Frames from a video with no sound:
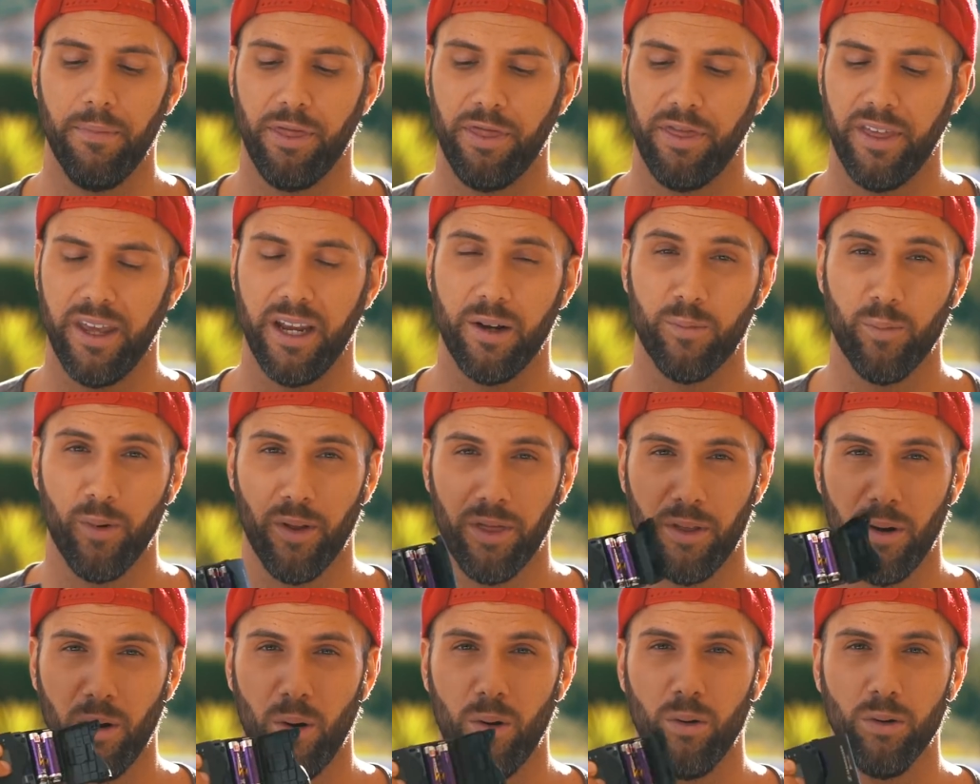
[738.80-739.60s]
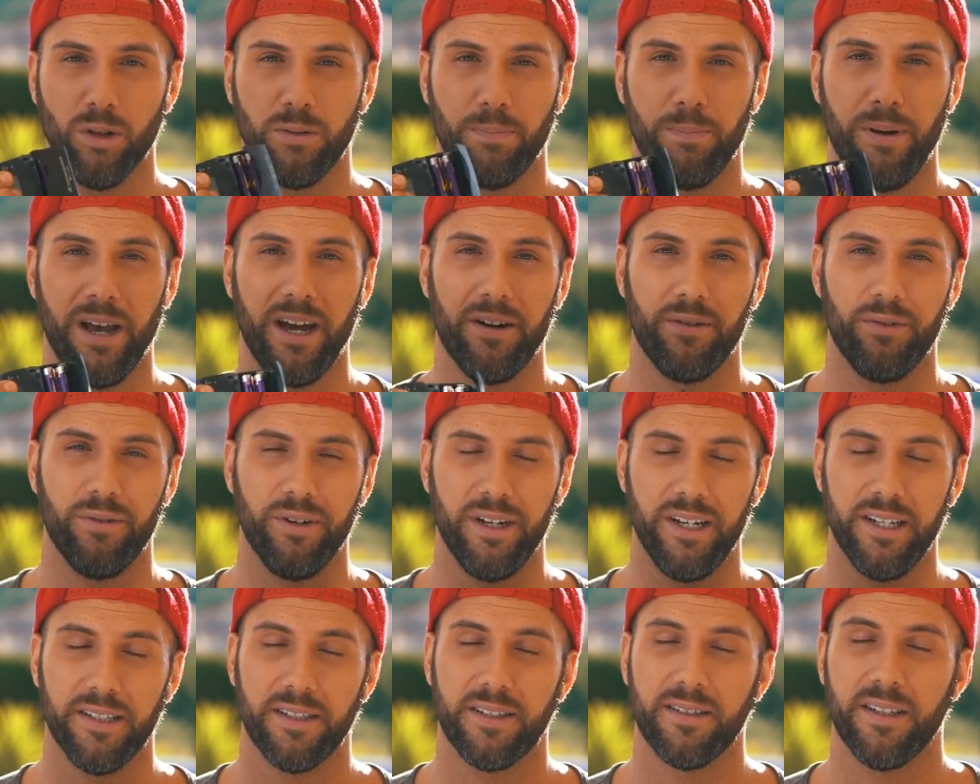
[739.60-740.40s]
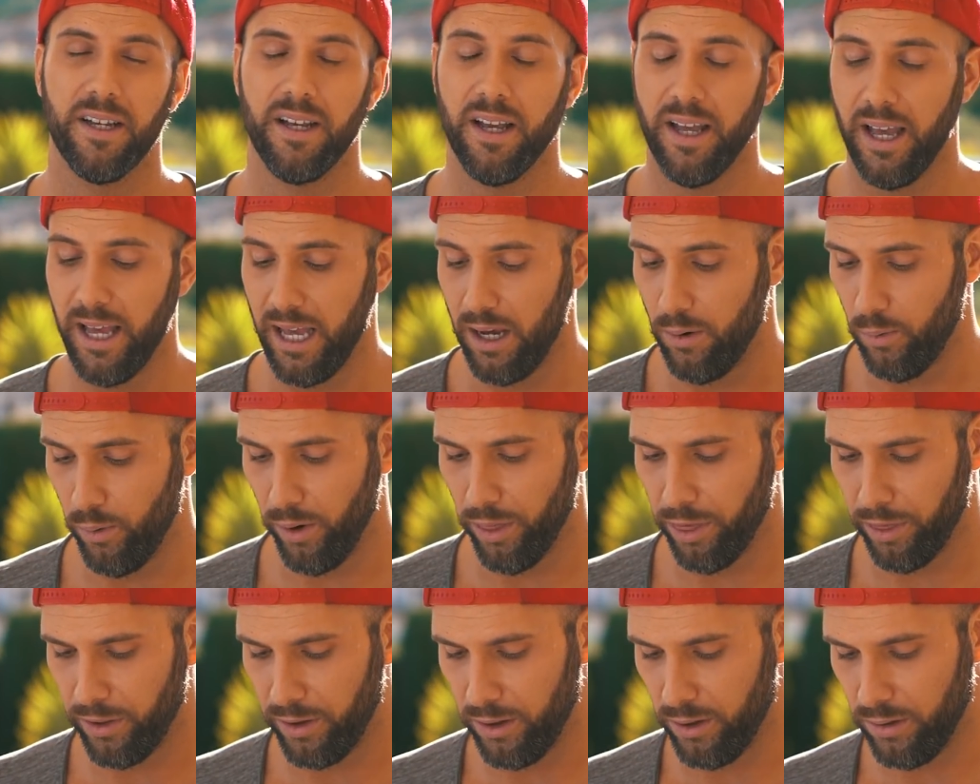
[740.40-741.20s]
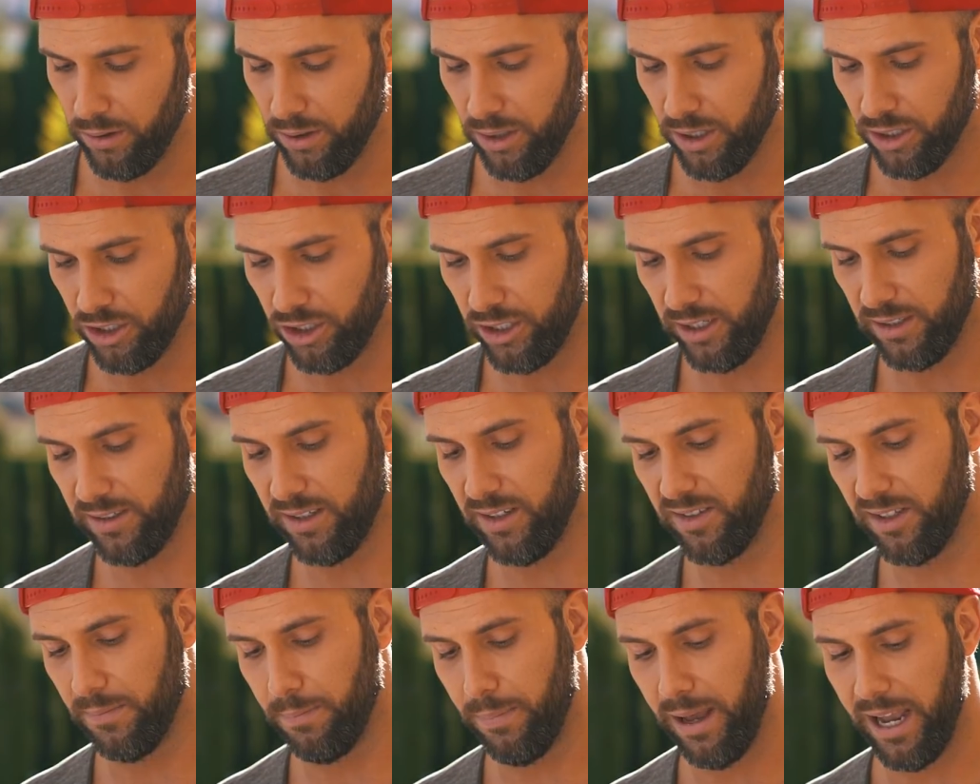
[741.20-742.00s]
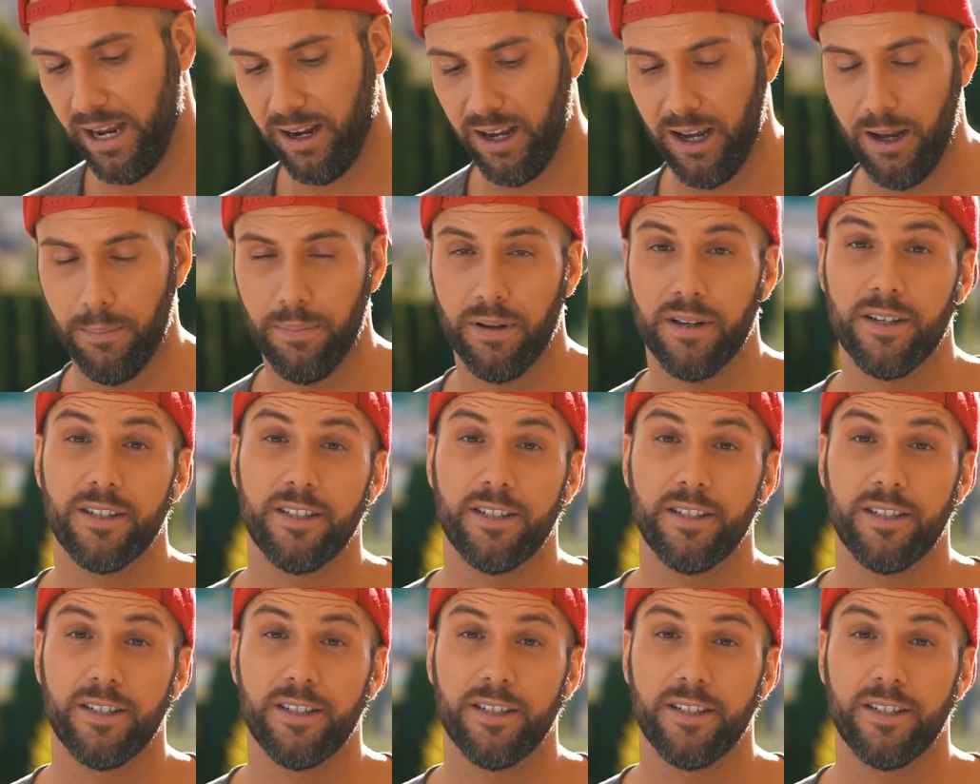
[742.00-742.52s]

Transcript: thing with old batteries with you, just as a backup